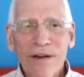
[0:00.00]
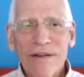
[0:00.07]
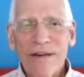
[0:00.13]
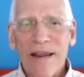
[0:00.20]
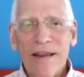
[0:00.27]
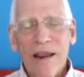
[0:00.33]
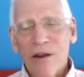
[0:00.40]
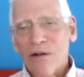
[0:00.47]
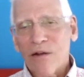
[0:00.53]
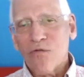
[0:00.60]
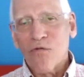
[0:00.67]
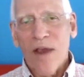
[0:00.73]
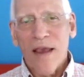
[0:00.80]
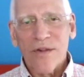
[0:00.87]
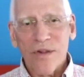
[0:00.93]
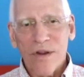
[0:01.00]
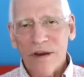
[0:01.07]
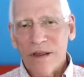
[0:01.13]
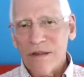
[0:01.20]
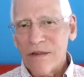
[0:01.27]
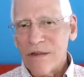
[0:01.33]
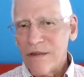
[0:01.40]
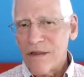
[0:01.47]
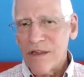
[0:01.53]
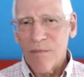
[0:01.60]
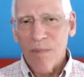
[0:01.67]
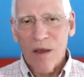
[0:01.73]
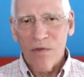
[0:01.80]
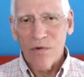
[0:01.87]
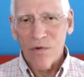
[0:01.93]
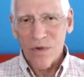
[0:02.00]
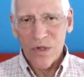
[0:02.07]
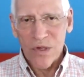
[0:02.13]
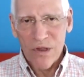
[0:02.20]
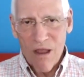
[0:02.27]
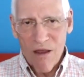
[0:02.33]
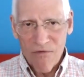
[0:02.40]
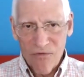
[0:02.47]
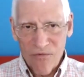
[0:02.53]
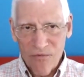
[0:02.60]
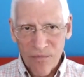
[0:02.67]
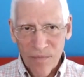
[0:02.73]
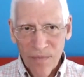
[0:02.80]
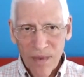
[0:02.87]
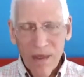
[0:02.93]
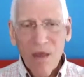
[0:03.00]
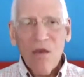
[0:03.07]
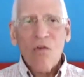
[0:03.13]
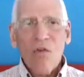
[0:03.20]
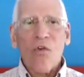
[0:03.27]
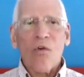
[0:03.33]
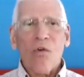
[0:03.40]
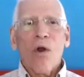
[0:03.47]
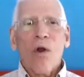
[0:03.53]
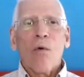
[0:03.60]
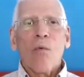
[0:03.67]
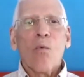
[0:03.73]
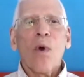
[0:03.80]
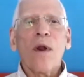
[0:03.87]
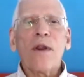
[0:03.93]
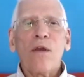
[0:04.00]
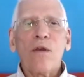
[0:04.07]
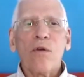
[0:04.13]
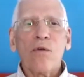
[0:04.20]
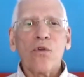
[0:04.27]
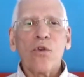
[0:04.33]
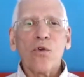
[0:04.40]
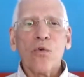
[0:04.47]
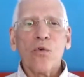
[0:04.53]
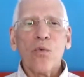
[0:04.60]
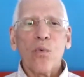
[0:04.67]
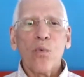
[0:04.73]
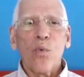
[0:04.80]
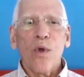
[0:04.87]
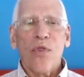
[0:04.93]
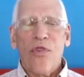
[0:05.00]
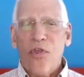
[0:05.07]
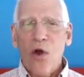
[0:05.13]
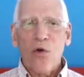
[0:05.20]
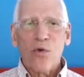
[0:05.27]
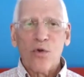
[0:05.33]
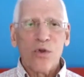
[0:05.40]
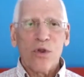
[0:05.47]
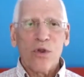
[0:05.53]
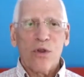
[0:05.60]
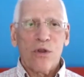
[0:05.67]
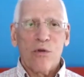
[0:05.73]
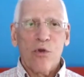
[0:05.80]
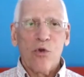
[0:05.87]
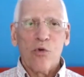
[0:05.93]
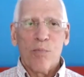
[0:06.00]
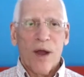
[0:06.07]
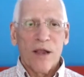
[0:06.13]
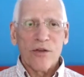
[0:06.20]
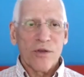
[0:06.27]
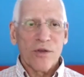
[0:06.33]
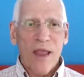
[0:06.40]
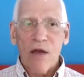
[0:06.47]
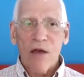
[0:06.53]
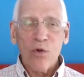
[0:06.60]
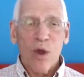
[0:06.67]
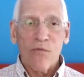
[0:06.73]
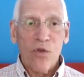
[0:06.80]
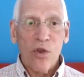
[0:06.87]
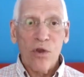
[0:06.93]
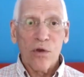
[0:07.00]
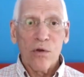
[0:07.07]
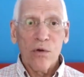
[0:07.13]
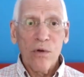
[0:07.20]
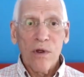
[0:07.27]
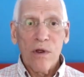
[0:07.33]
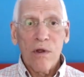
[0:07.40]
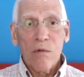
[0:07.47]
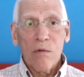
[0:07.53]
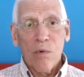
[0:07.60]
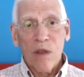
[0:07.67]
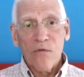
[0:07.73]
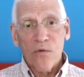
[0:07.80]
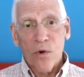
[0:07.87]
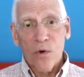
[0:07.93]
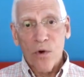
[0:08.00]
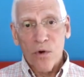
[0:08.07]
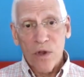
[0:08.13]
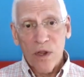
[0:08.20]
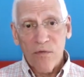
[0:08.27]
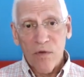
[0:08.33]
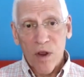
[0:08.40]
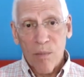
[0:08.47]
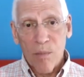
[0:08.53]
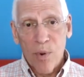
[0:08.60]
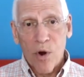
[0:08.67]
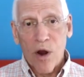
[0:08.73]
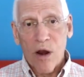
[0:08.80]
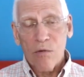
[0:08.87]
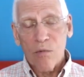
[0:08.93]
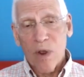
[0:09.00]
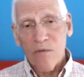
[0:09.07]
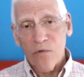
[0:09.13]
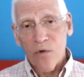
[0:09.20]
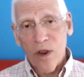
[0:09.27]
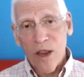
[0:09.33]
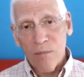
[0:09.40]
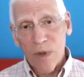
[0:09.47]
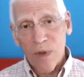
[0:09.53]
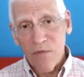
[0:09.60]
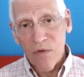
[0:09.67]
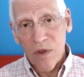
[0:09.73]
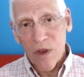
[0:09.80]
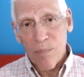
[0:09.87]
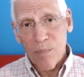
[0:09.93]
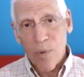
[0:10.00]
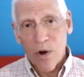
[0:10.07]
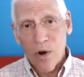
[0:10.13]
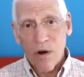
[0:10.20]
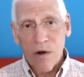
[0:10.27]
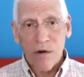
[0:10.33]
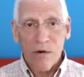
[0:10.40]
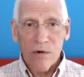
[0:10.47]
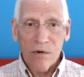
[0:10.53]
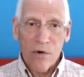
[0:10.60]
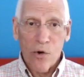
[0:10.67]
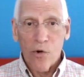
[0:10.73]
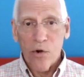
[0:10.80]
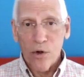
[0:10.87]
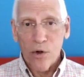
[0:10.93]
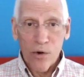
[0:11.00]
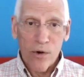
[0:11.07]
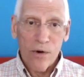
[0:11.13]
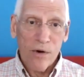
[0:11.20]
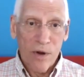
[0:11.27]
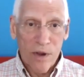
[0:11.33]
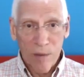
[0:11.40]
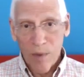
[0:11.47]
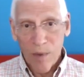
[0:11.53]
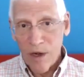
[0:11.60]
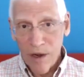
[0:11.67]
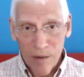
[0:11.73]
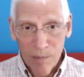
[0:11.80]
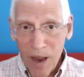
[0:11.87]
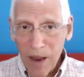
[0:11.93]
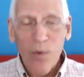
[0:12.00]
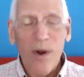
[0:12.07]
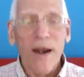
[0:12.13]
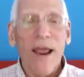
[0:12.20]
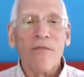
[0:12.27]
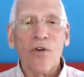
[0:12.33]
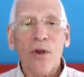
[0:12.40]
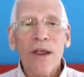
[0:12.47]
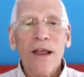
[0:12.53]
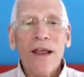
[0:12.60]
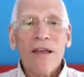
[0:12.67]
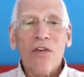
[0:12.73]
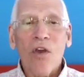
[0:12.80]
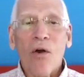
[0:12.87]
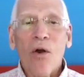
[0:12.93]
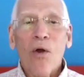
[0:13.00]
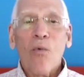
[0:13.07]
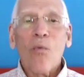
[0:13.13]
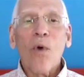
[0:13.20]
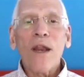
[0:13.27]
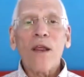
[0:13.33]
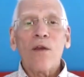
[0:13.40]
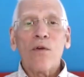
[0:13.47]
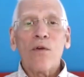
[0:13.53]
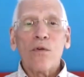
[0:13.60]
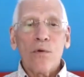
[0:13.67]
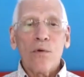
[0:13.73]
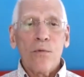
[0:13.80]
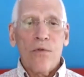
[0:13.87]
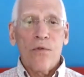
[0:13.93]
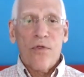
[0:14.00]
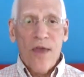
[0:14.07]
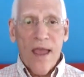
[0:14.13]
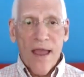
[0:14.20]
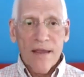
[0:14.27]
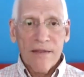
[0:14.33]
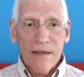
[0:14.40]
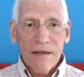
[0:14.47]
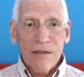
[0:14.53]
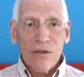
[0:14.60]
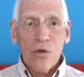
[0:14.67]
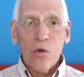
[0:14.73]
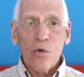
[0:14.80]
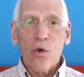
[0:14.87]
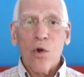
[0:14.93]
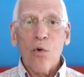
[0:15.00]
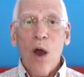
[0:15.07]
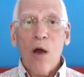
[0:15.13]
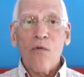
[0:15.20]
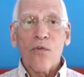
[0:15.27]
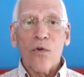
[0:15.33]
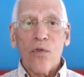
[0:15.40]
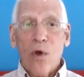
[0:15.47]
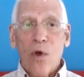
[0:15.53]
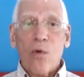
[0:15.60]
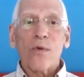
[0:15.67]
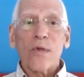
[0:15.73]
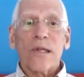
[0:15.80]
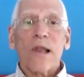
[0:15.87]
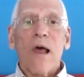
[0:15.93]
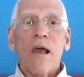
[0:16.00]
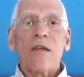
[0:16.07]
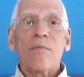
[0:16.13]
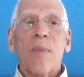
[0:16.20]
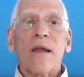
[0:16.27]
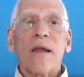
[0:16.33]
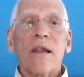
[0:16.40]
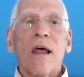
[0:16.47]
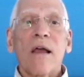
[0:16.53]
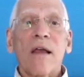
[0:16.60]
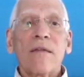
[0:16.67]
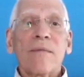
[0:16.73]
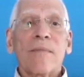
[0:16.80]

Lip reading: Take care of residents and some other stuff. So what do you do with those two budgets? Now you have two, one for her living apart, one for him living apart, or her and her, him and him, whatever. So what do you do then? Do you go over those line by line?